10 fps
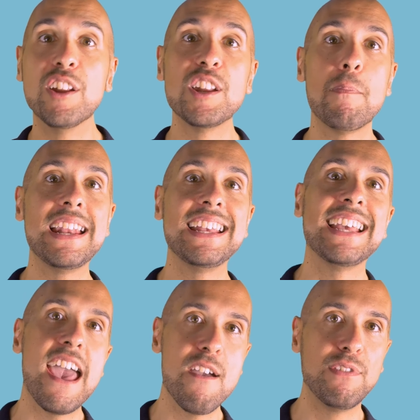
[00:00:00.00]
underpinning
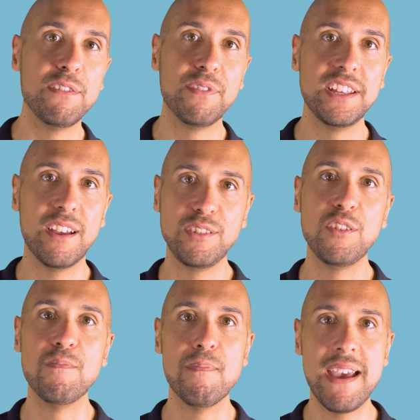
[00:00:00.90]
every video
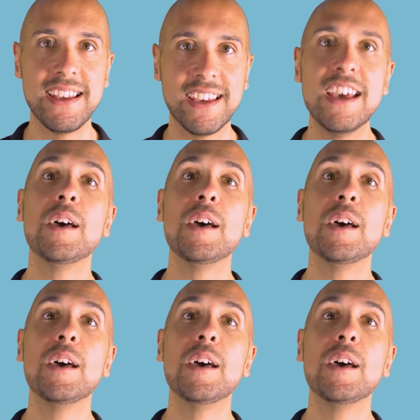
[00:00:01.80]
you make,